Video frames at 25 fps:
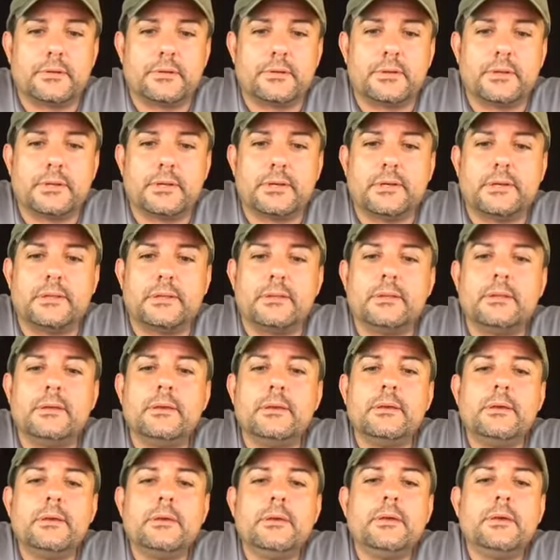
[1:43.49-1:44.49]
And
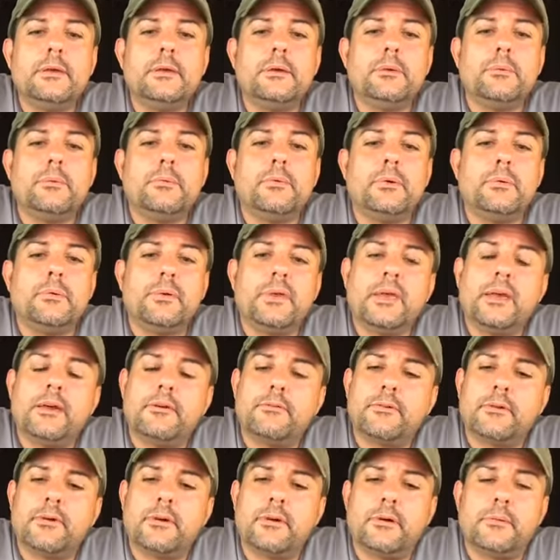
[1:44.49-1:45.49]
what we
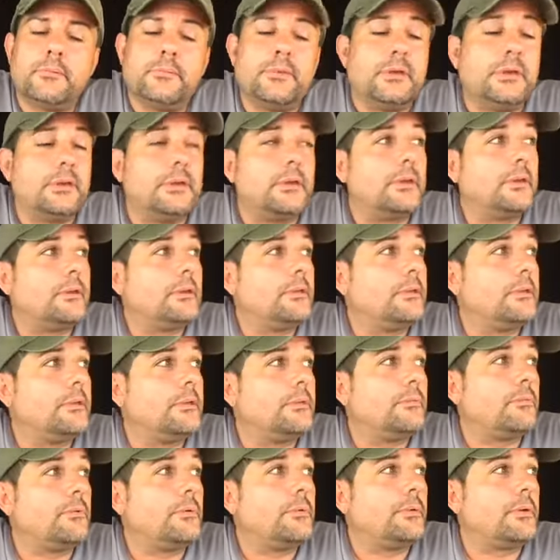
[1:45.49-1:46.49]
have coming
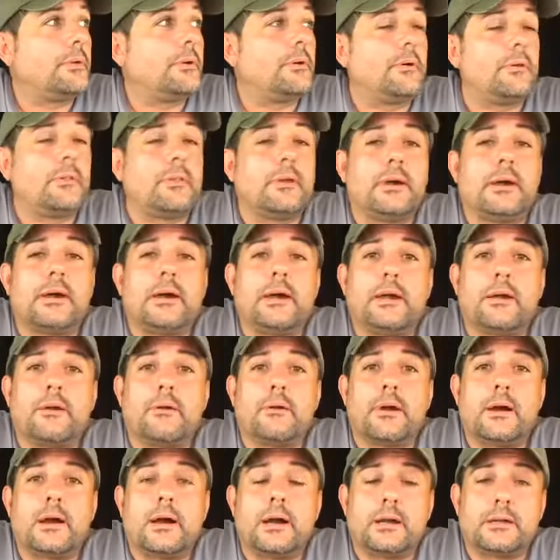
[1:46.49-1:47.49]
is what we call the
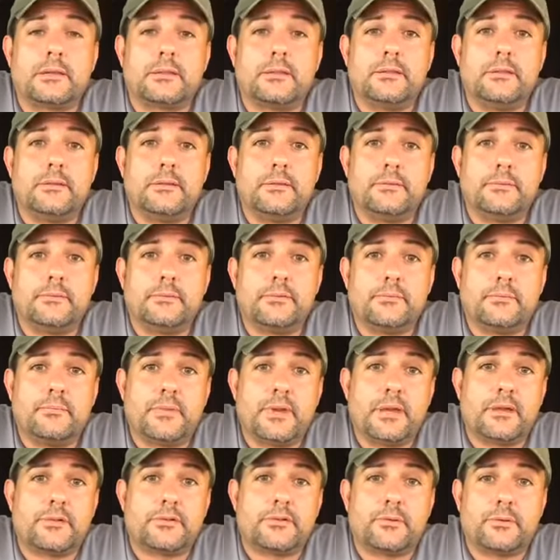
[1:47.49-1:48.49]
higher octaves
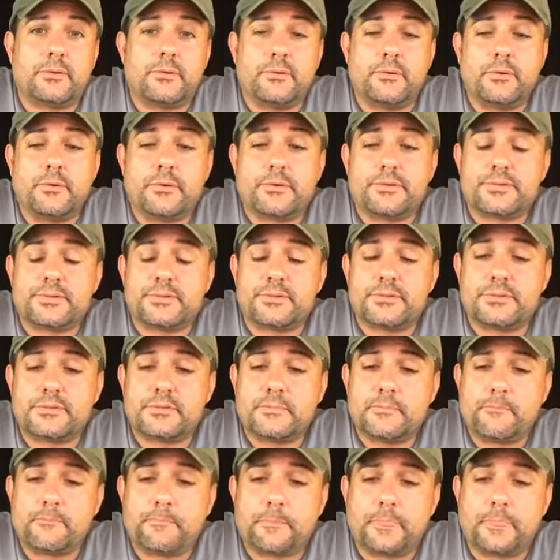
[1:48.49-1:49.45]
master courses.